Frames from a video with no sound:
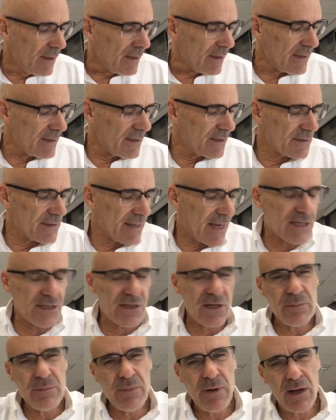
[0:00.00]
In
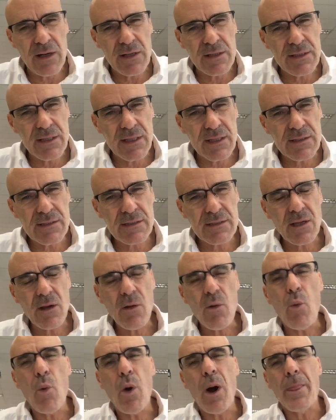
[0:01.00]
international politics,
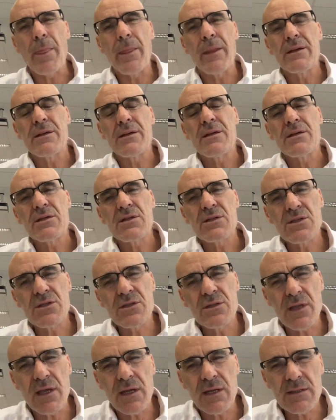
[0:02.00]
one
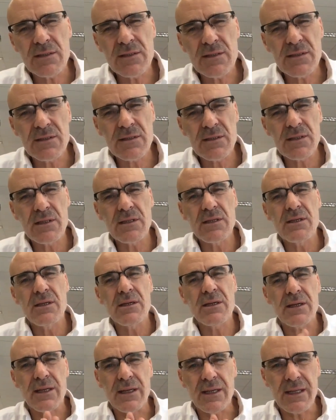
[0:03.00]
state's
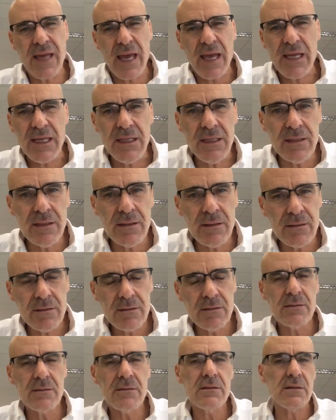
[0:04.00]
gain
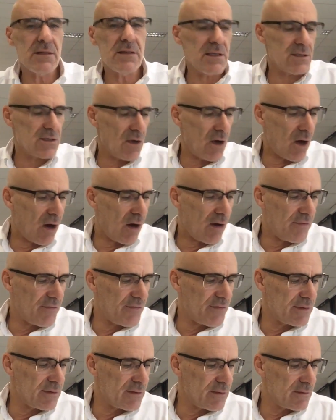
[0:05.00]
is
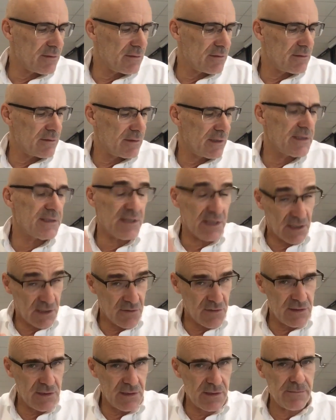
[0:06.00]
often
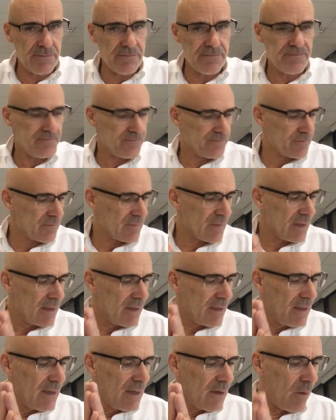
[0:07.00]
insecurity.
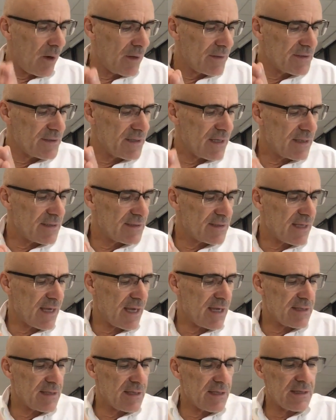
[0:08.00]
One state's
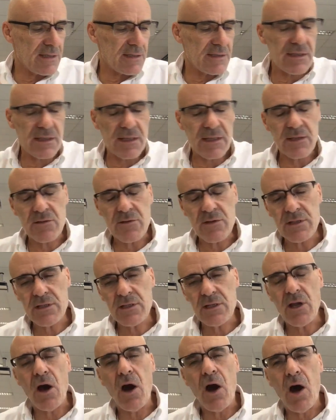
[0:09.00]
gain in
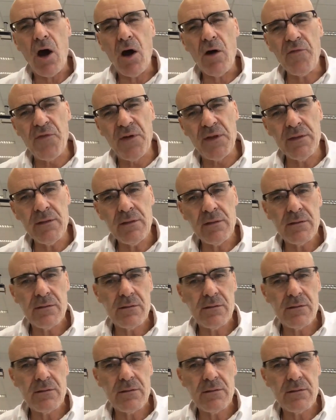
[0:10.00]
security often